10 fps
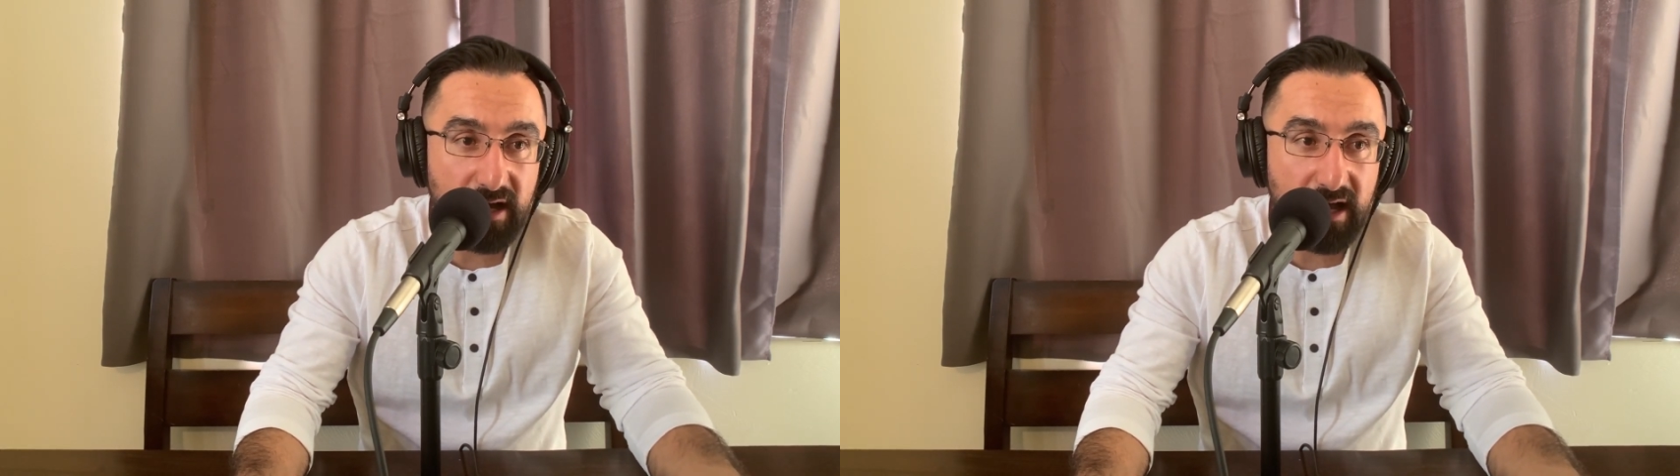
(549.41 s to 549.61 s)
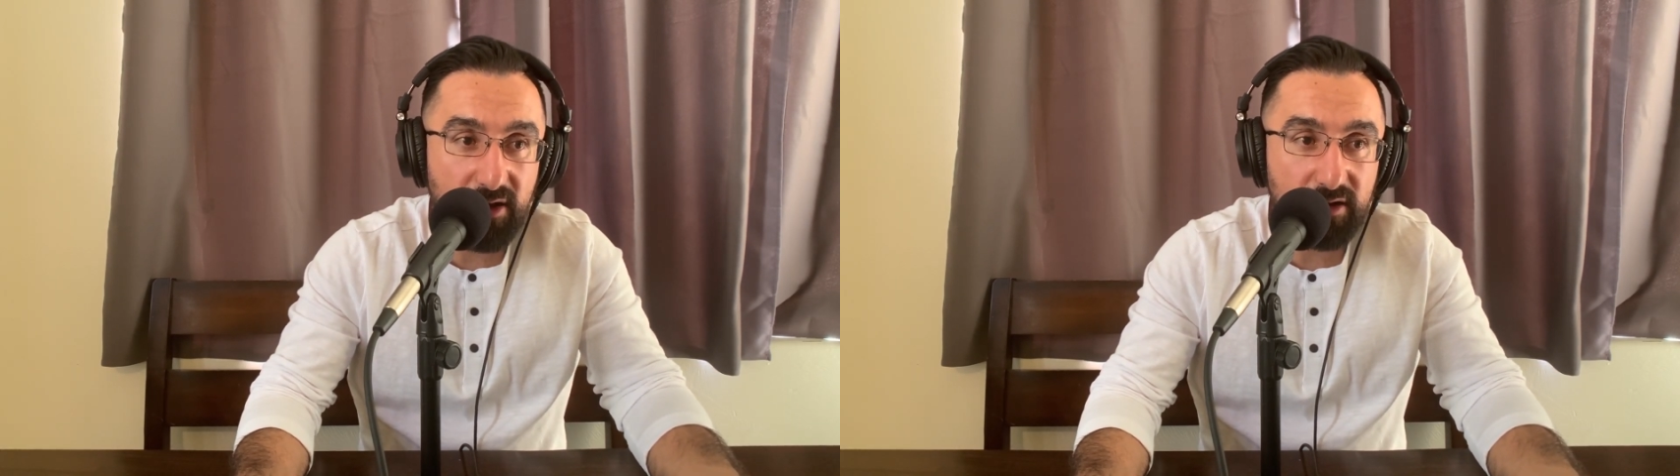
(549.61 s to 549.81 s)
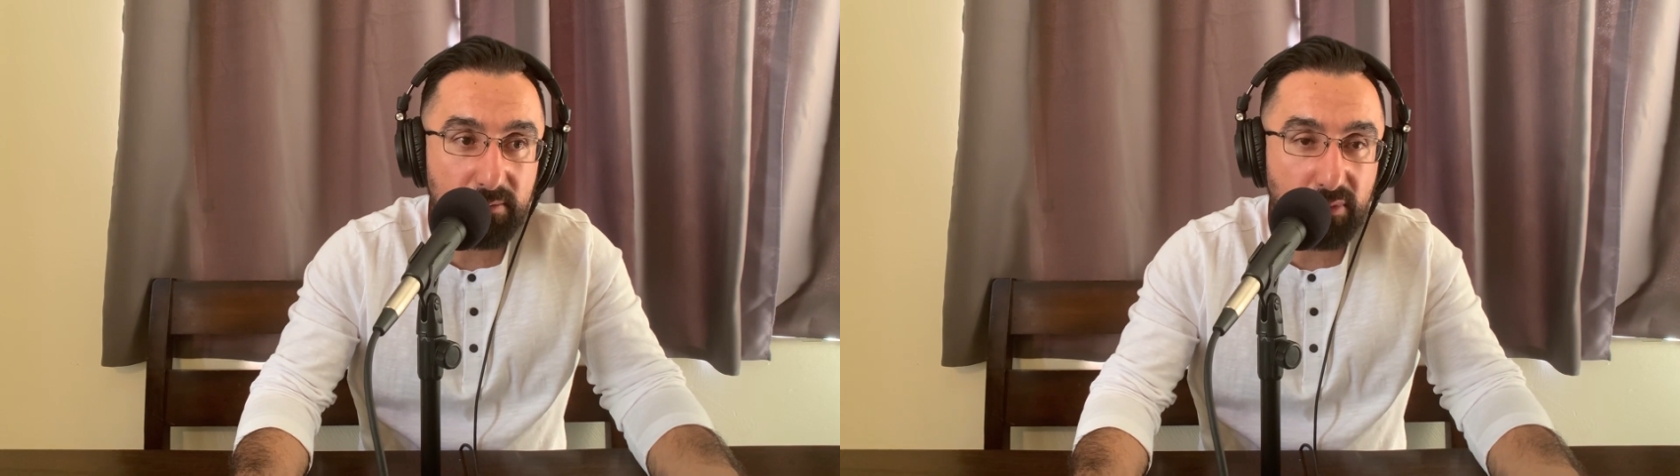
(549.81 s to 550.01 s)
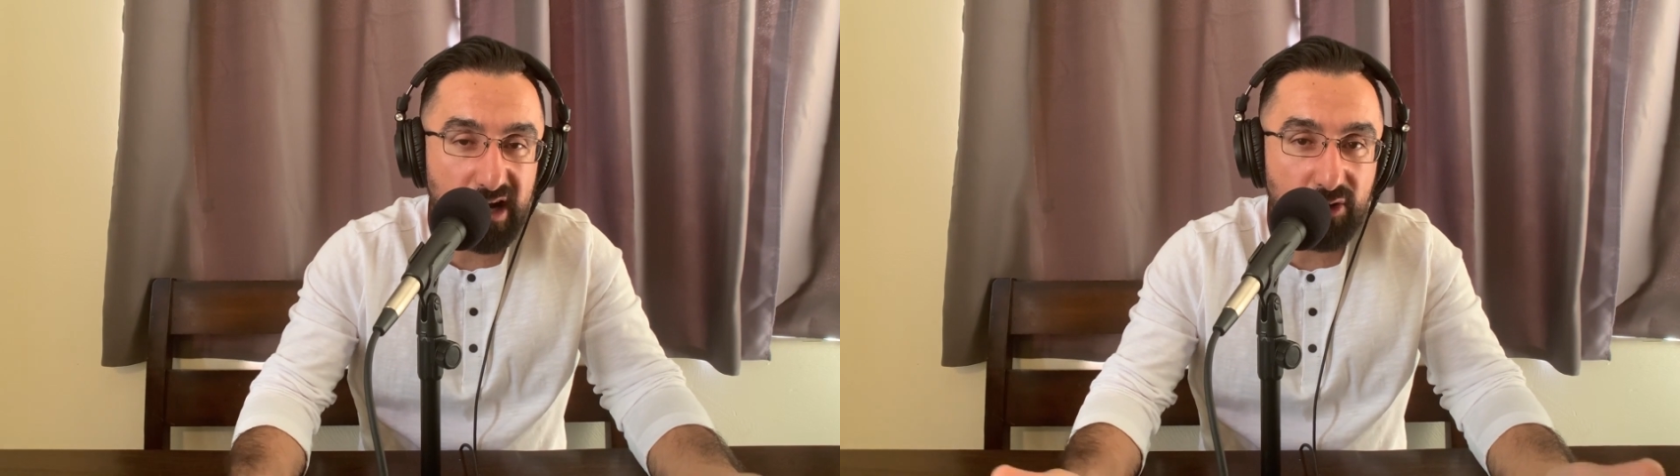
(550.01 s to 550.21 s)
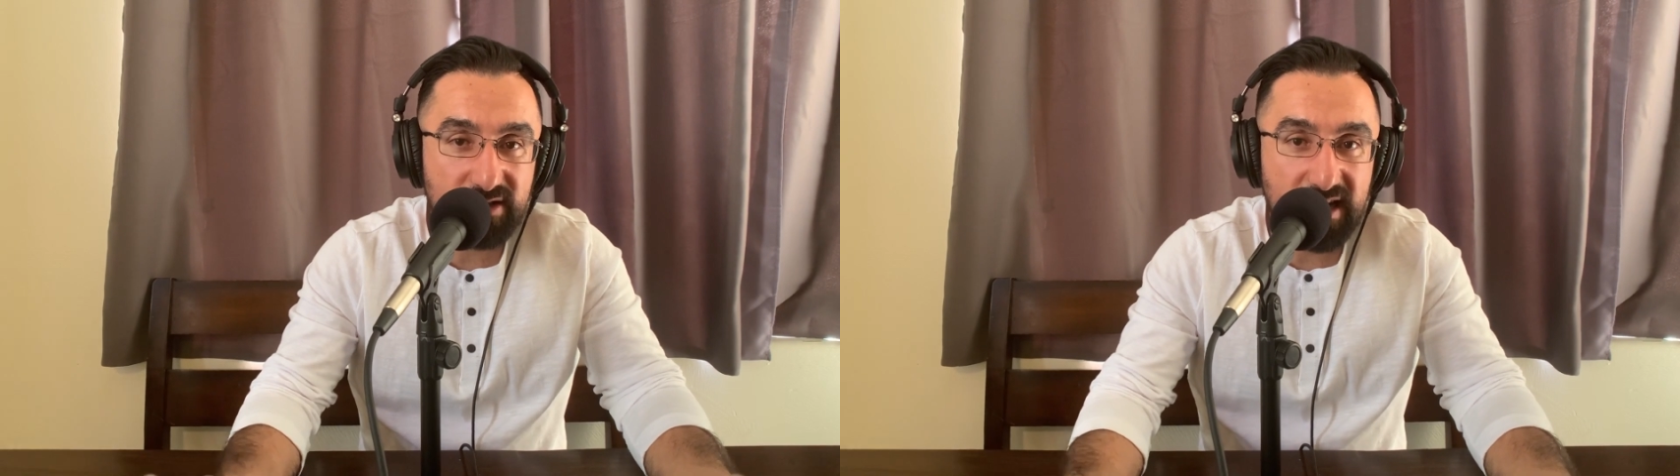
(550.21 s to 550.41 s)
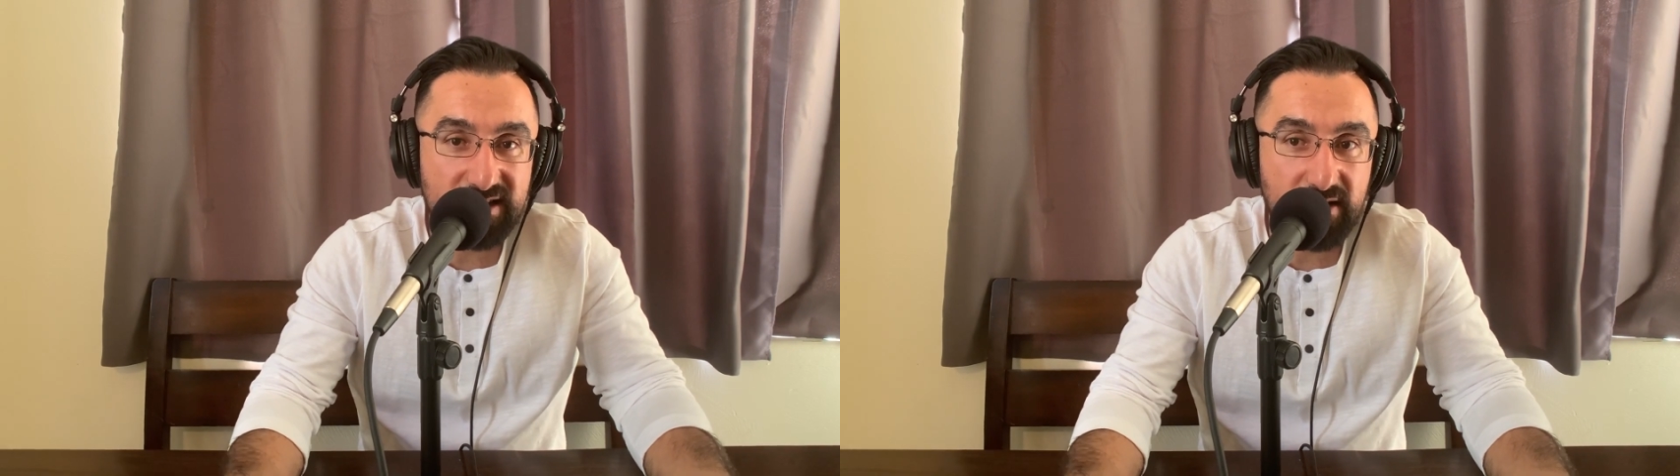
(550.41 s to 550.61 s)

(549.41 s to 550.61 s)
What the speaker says: how to prioritize